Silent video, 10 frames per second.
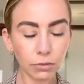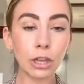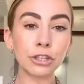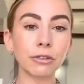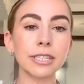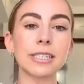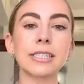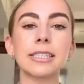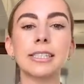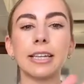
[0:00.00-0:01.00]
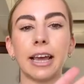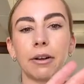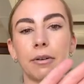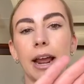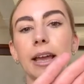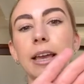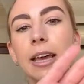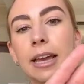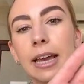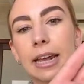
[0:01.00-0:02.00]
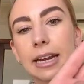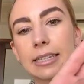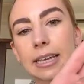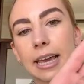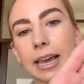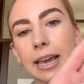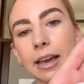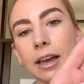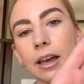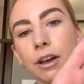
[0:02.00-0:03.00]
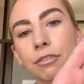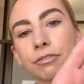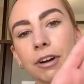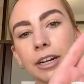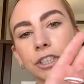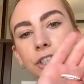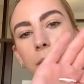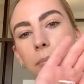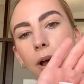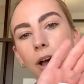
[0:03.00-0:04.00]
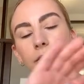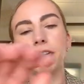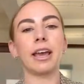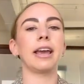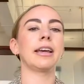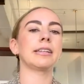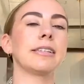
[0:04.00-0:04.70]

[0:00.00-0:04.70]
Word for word: So this is the Sienna ring. It is a French pave